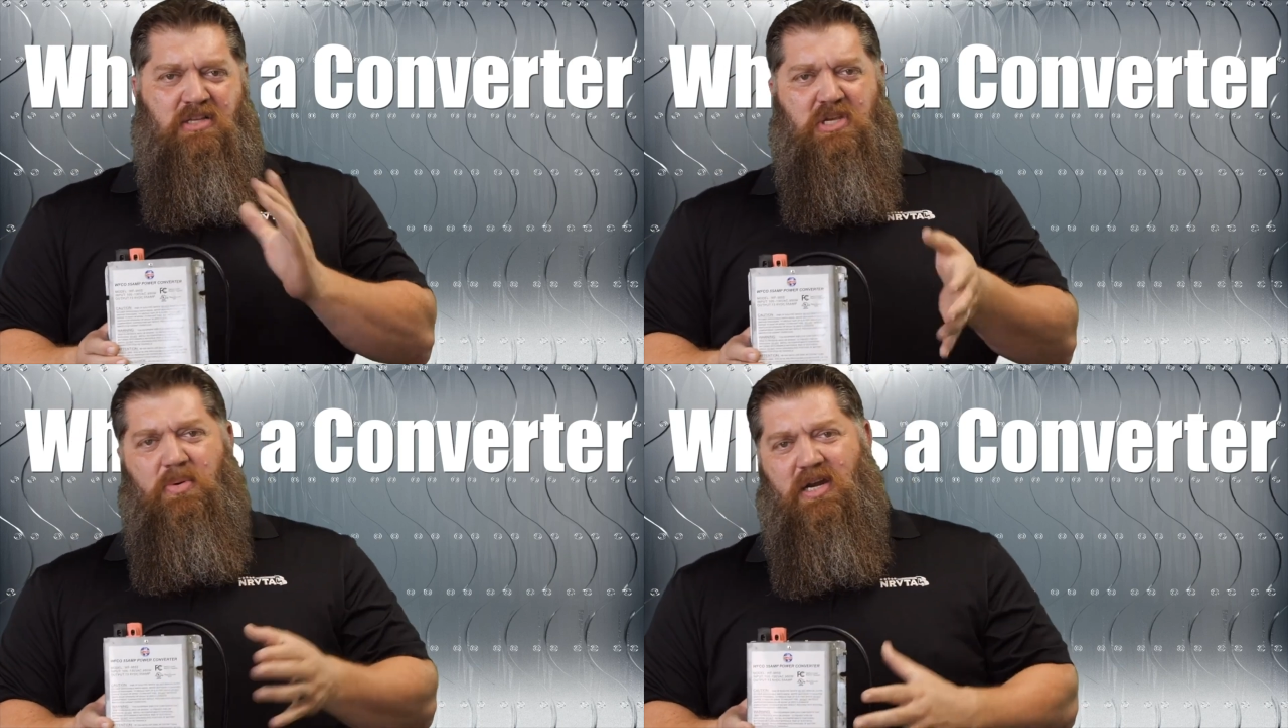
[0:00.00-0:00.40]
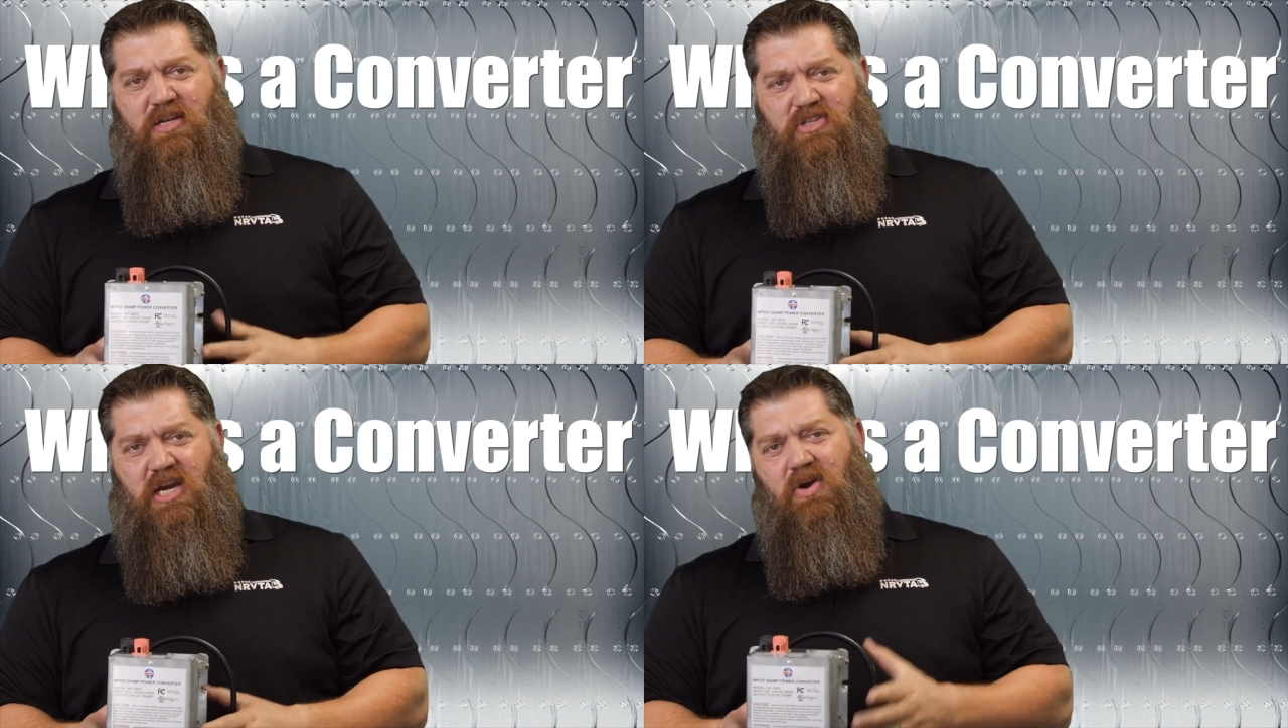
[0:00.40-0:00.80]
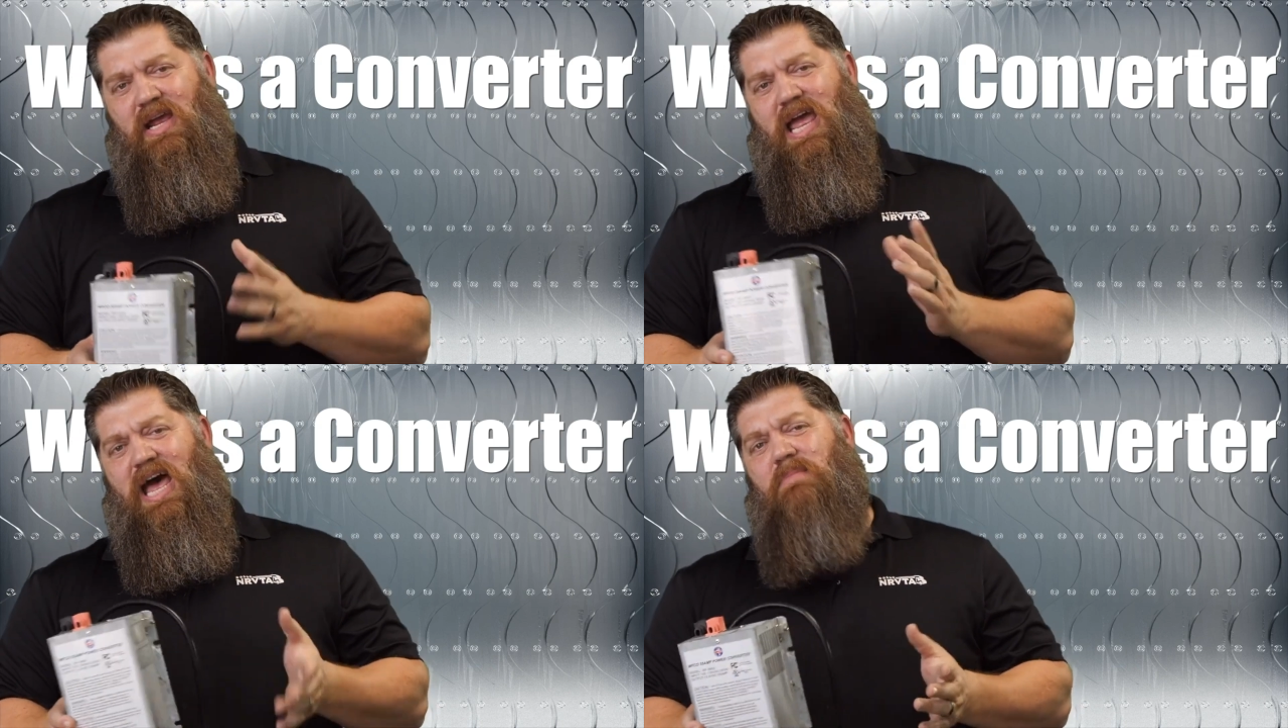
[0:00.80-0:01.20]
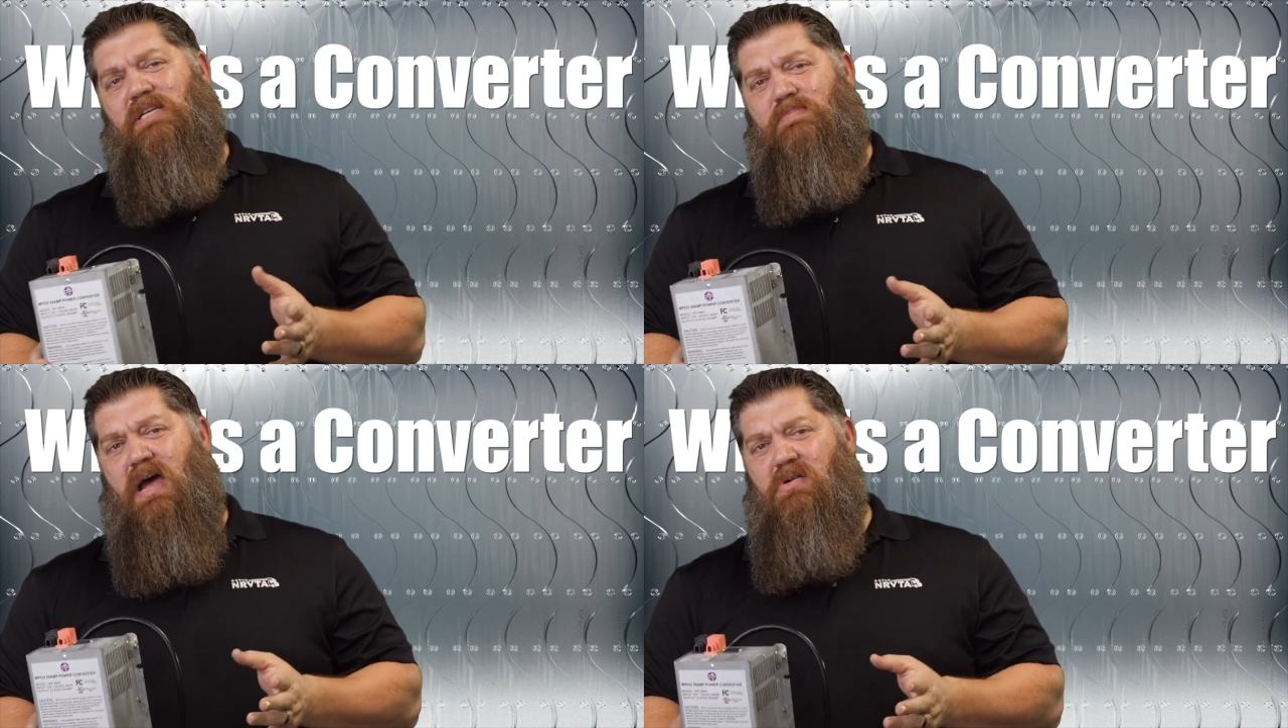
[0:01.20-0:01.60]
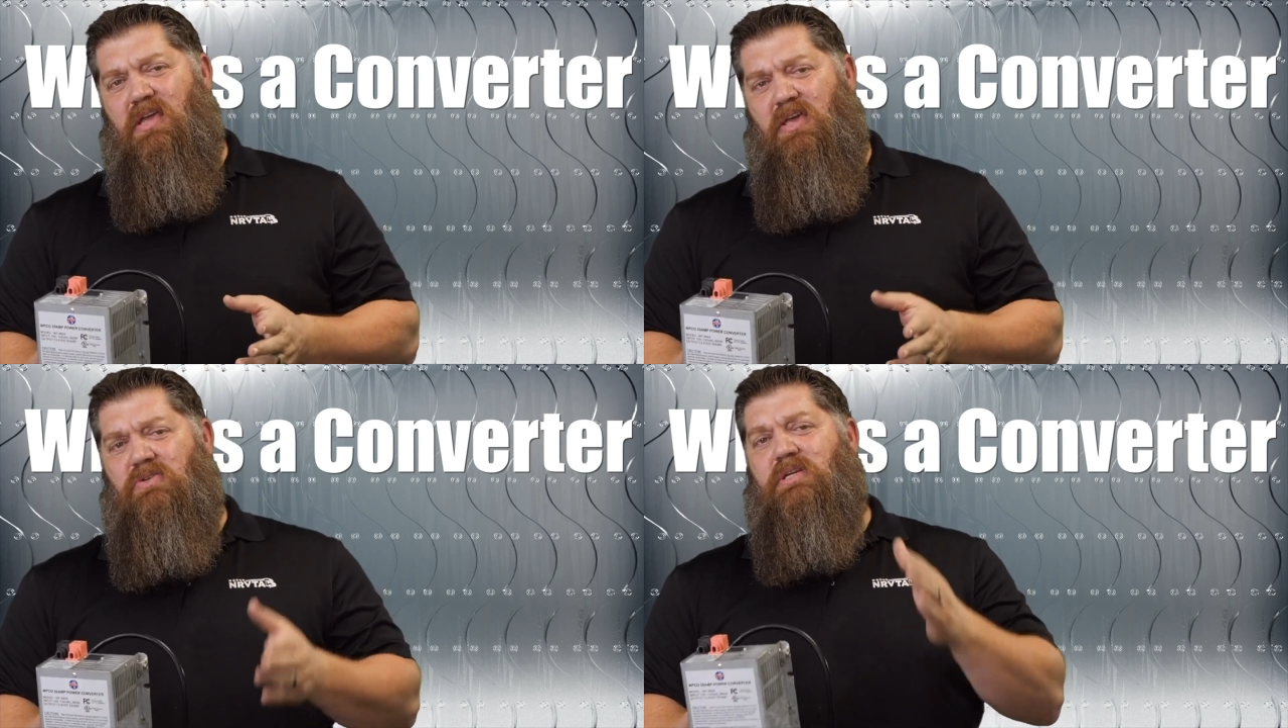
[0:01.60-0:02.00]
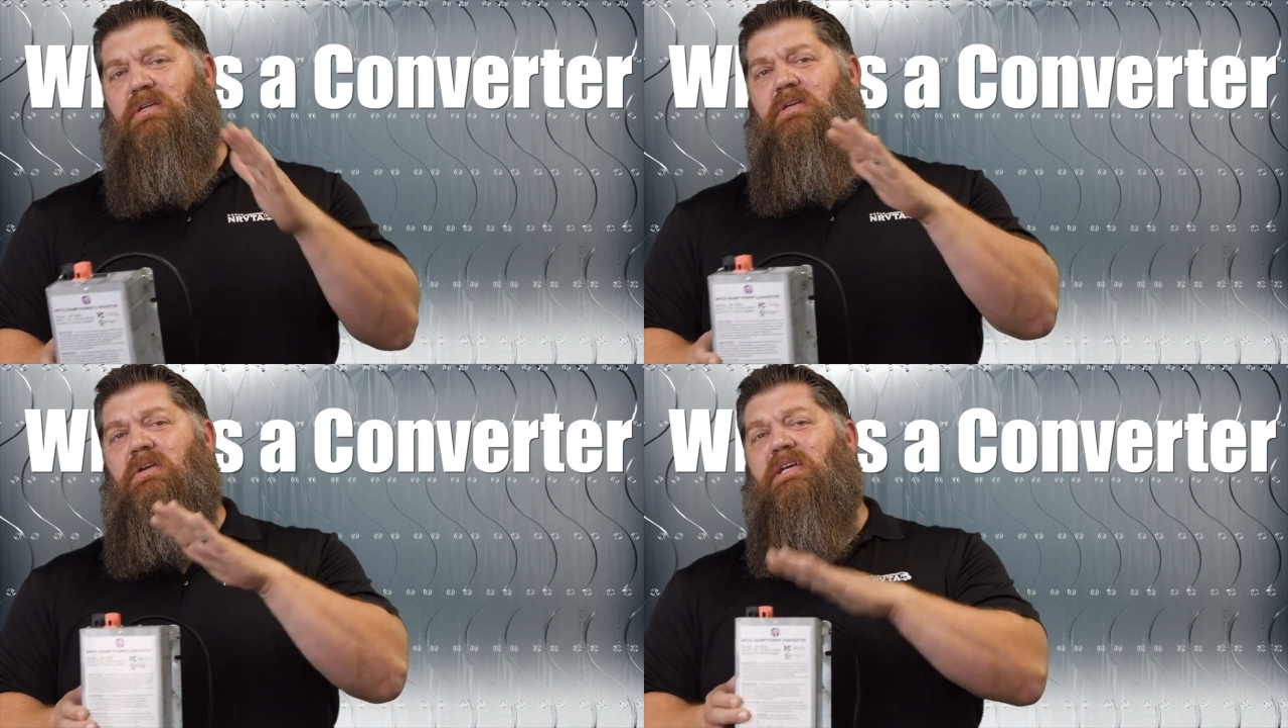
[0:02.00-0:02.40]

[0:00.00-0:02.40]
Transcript: So when you're considering how much power you're using,